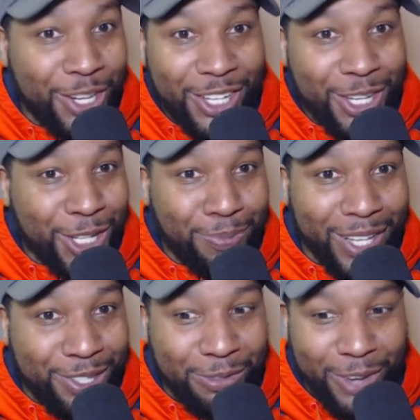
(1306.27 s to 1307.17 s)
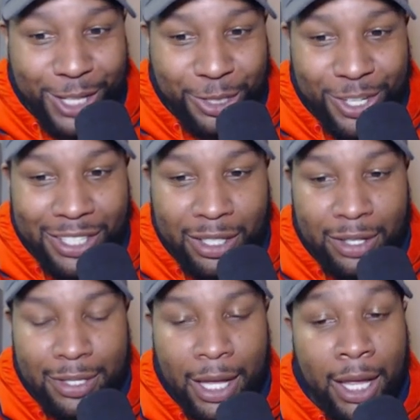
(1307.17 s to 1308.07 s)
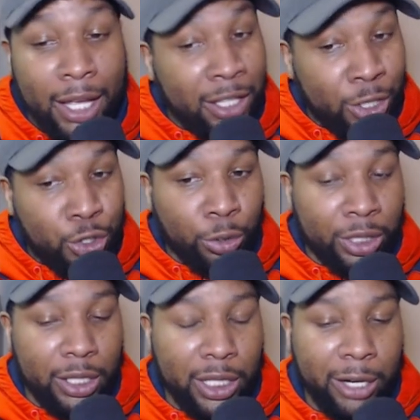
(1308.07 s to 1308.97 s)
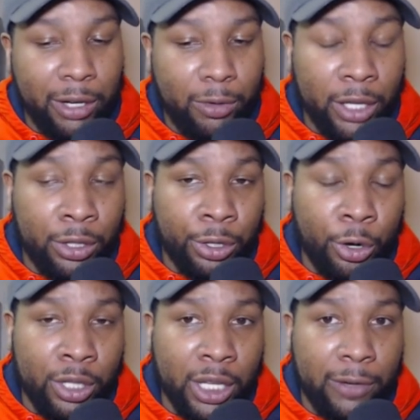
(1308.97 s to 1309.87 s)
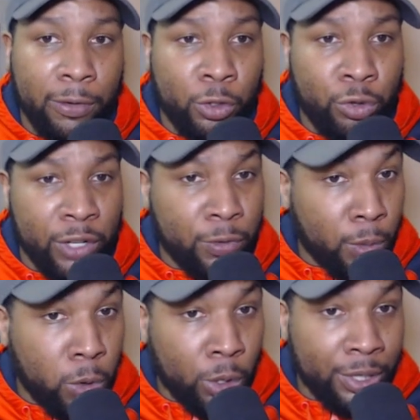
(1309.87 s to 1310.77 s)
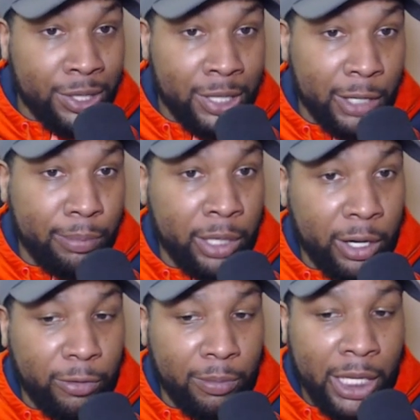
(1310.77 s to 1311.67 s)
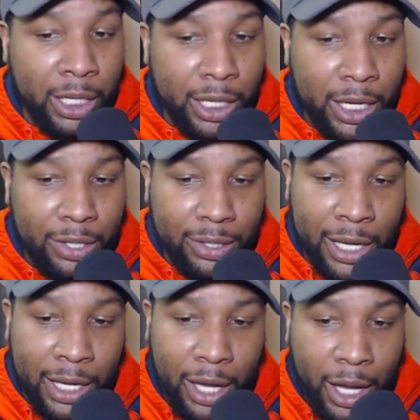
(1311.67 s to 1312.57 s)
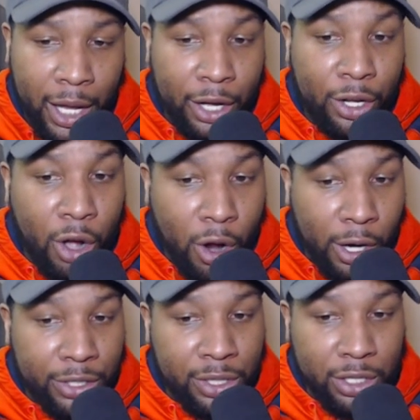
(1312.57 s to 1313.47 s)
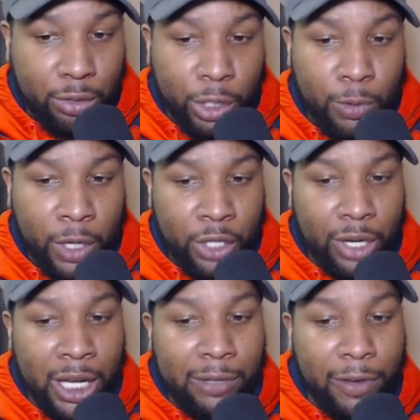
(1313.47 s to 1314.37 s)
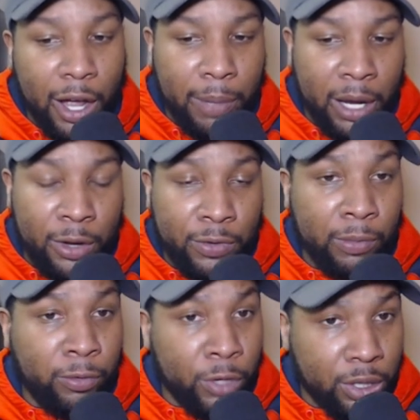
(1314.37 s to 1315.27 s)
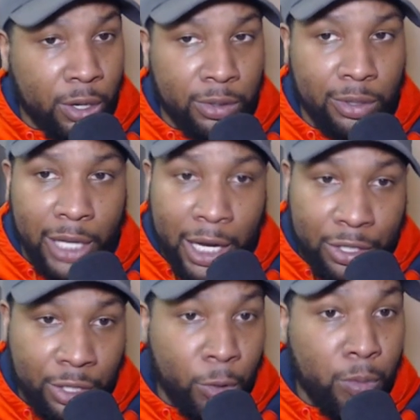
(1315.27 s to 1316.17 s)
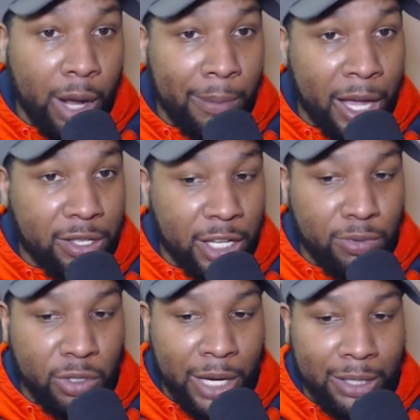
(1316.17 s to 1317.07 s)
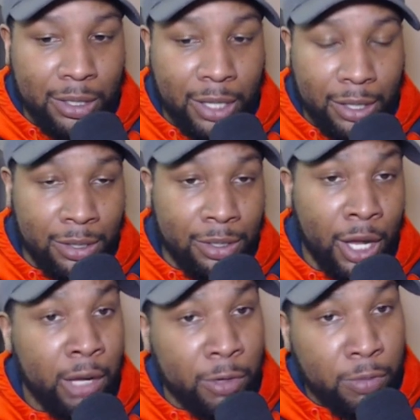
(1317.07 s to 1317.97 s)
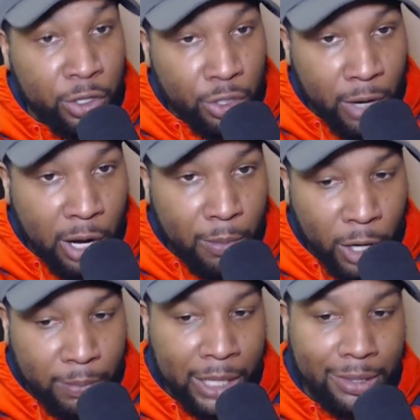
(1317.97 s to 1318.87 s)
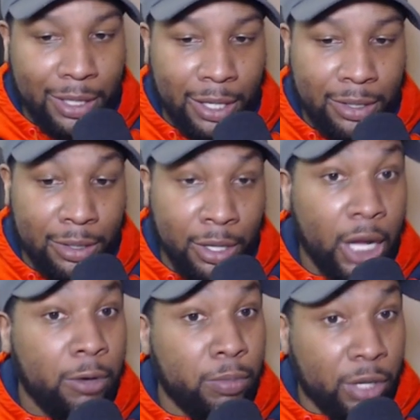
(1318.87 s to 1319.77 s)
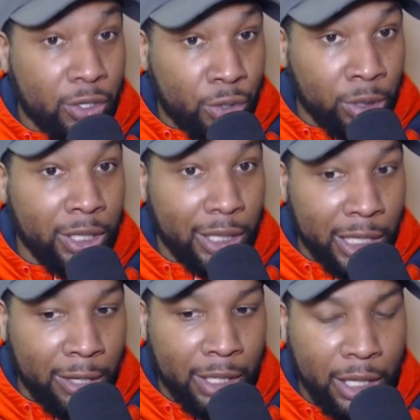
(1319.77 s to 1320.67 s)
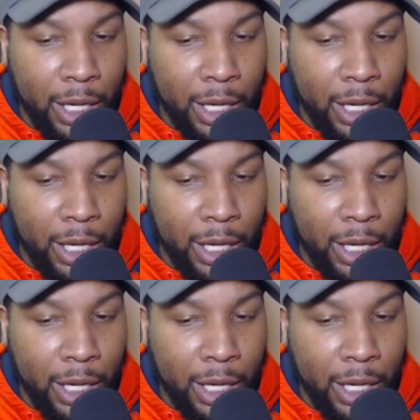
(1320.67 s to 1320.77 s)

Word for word: that just plays a factor. It does. Then Julian Larry, right? The third get from the transfer portal, the second player from Indiana State, a guard, 6'3, 185 pounds from Frisco. So last year we brought Max Abmas back to Texas. We bring Tramon Mark back to Texas. We bring Julian Larry